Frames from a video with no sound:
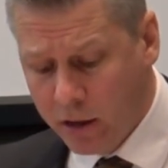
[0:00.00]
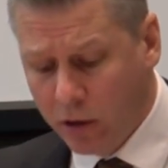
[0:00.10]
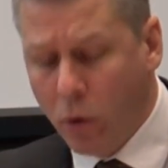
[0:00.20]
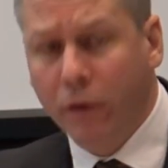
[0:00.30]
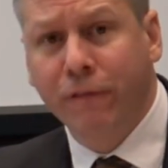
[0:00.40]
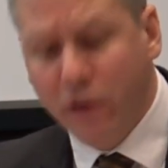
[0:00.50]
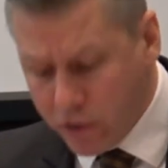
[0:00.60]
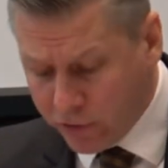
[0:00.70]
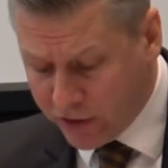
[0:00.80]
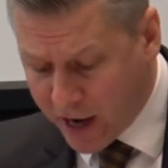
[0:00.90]
The court
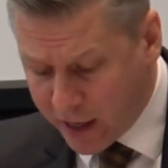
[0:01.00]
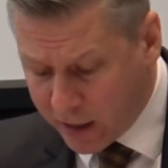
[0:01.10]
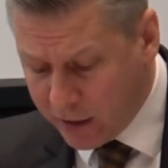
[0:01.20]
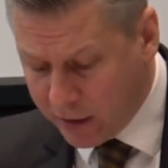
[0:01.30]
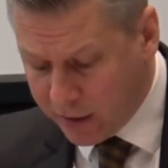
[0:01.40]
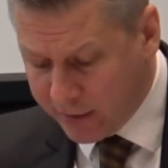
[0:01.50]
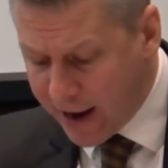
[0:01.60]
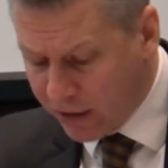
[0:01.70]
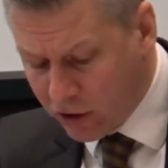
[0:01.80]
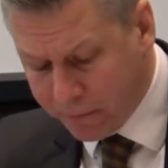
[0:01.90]
further stated,
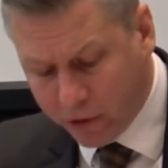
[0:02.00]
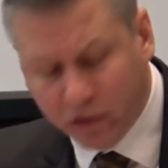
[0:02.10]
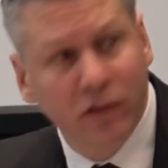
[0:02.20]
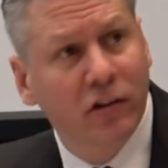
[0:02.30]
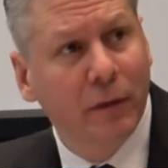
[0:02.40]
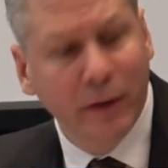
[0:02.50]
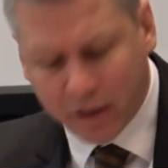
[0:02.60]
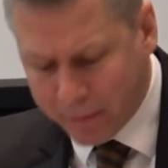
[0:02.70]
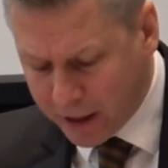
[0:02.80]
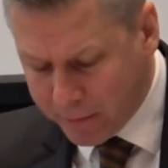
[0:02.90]
attacks on persons can be
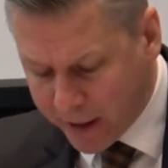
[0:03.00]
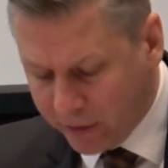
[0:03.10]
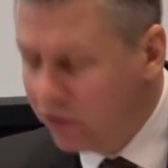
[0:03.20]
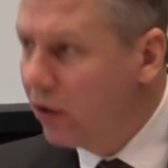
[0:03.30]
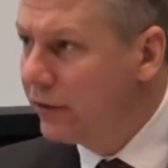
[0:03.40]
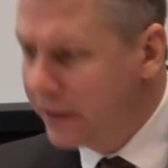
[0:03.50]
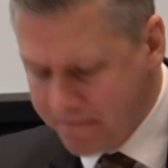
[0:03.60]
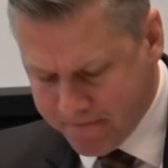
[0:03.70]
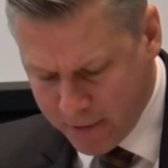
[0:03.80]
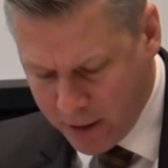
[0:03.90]
committed by insulting,